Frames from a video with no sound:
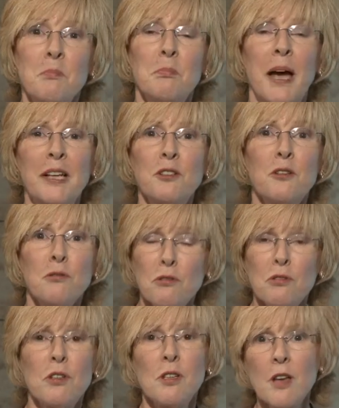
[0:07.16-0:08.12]

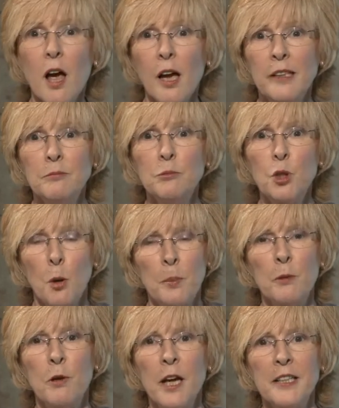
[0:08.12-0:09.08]
Patents, design,
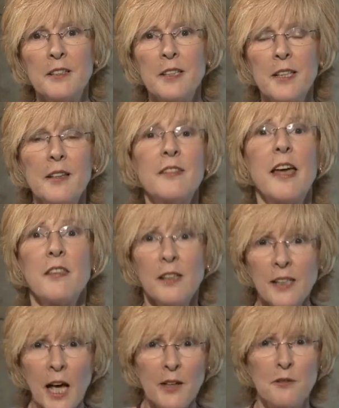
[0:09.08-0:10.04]
copyright, they're the
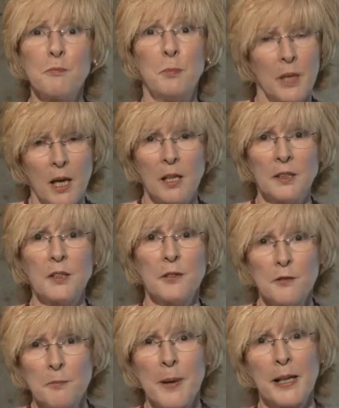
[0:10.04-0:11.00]
lifeblood
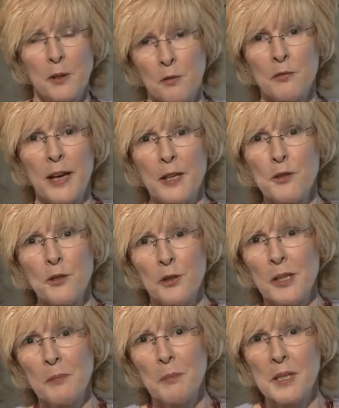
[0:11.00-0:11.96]
of
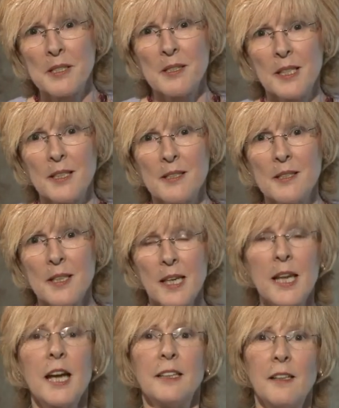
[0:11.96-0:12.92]
manufacturing business.
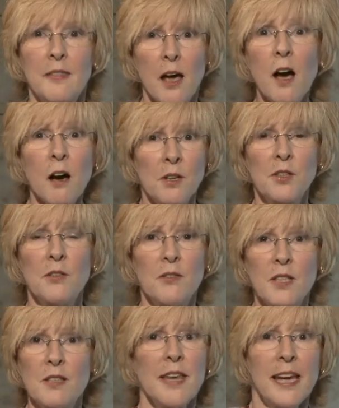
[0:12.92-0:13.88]
And at the heart of
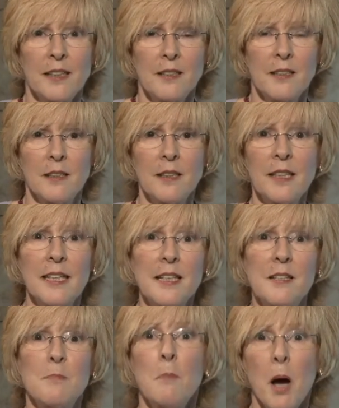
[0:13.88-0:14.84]
the sector
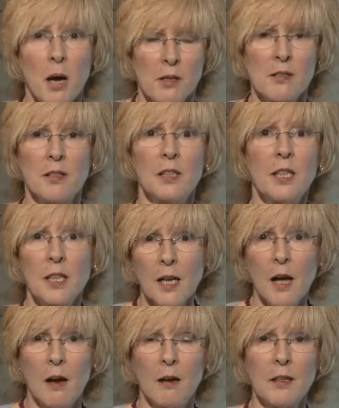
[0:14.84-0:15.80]
is Marks &
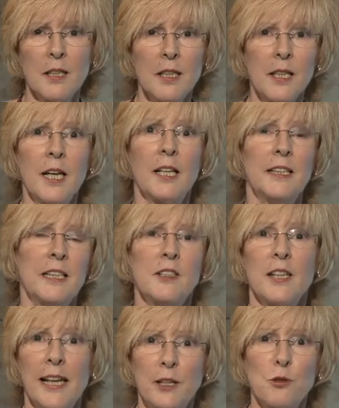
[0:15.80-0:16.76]
Clerk, an
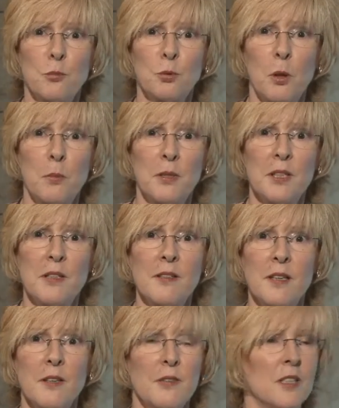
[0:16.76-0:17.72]
intellectual property
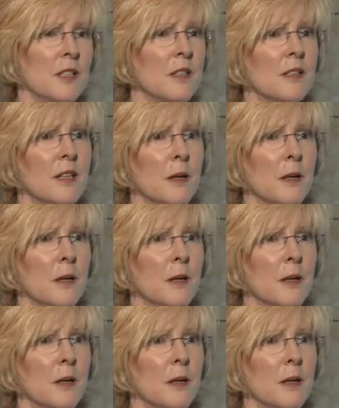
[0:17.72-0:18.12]
services